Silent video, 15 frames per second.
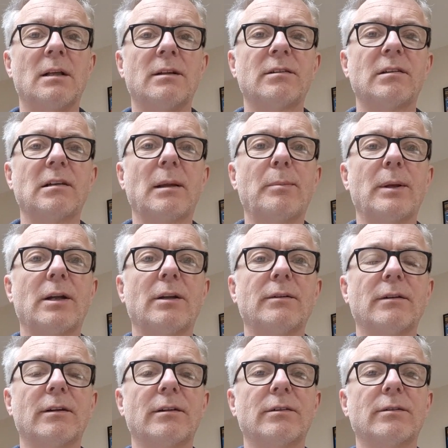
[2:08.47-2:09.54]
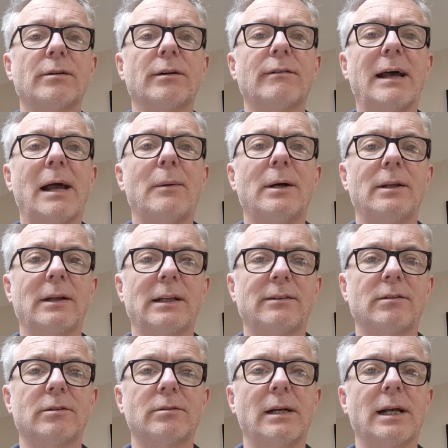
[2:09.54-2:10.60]
slipping under the sort of hour,
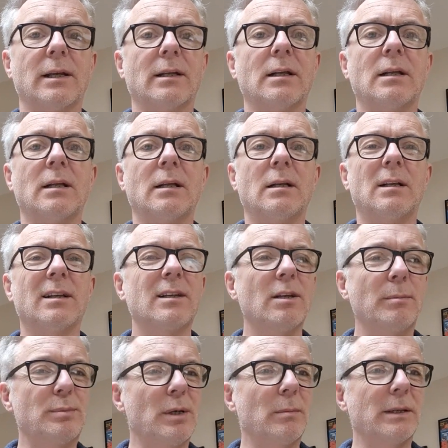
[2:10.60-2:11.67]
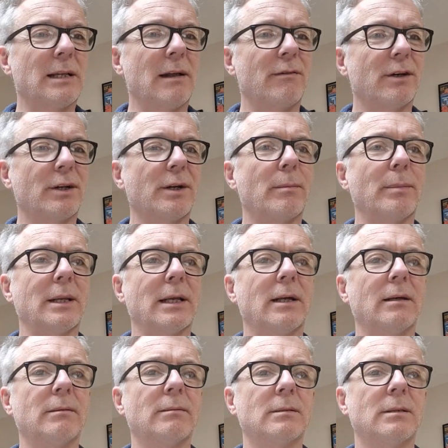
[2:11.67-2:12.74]
that's great. You're probably never going to be
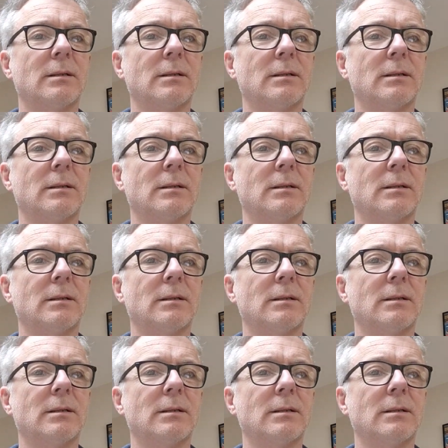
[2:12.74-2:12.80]
a